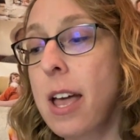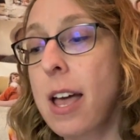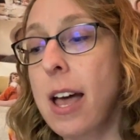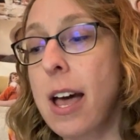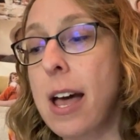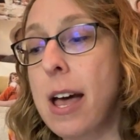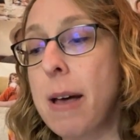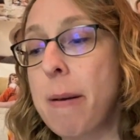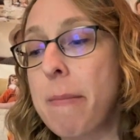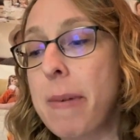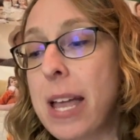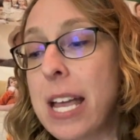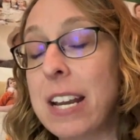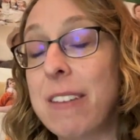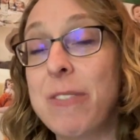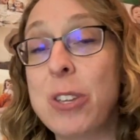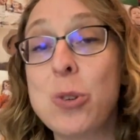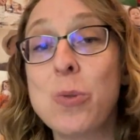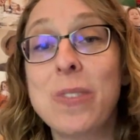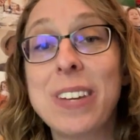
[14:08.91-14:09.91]
And
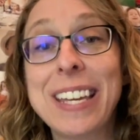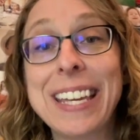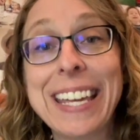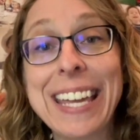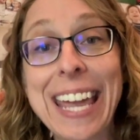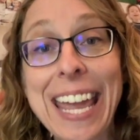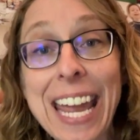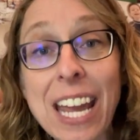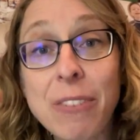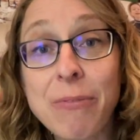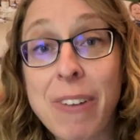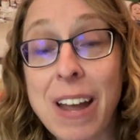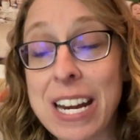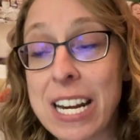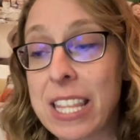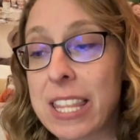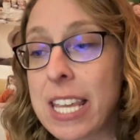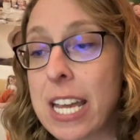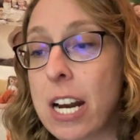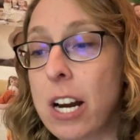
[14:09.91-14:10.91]
if you can't find
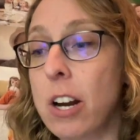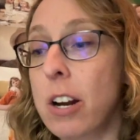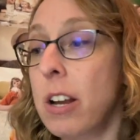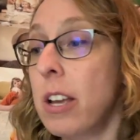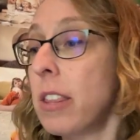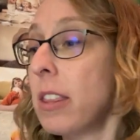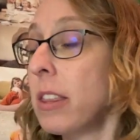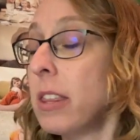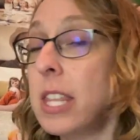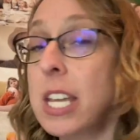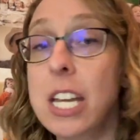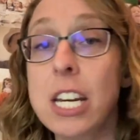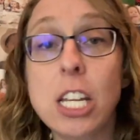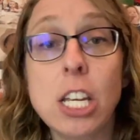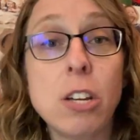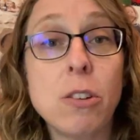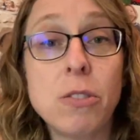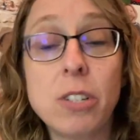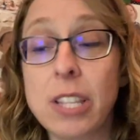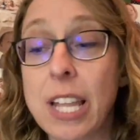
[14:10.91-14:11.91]
it there, then
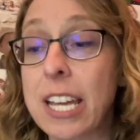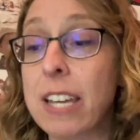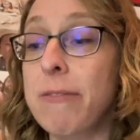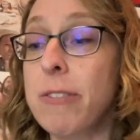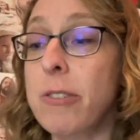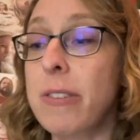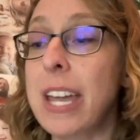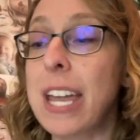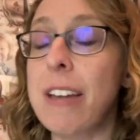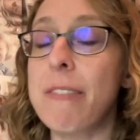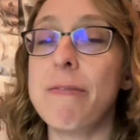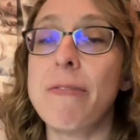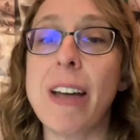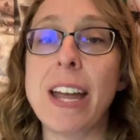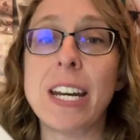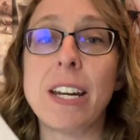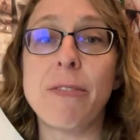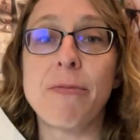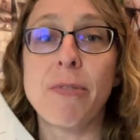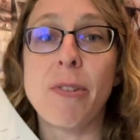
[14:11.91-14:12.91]
if you can't
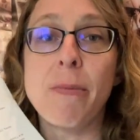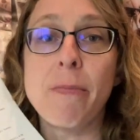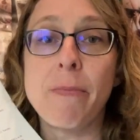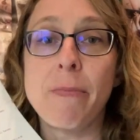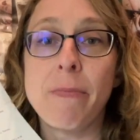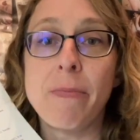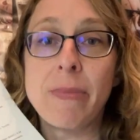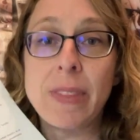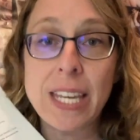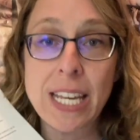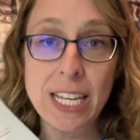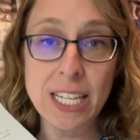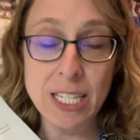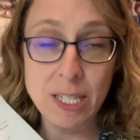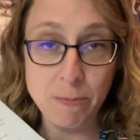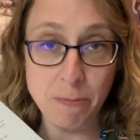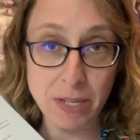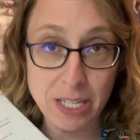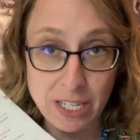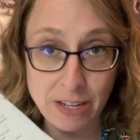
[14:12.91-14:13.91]
find it from these
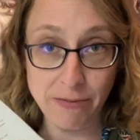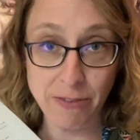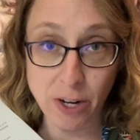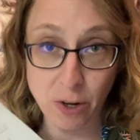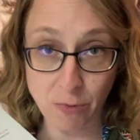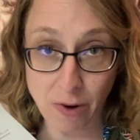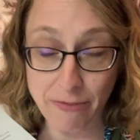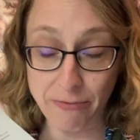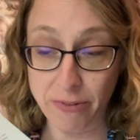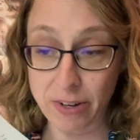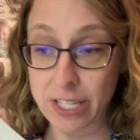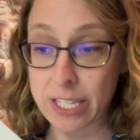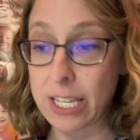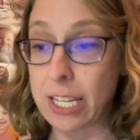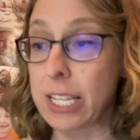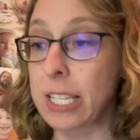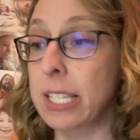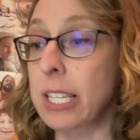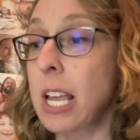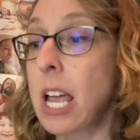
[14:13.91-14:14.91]
specific
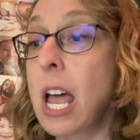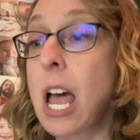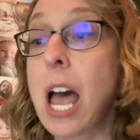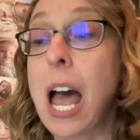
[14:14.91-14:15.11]
references,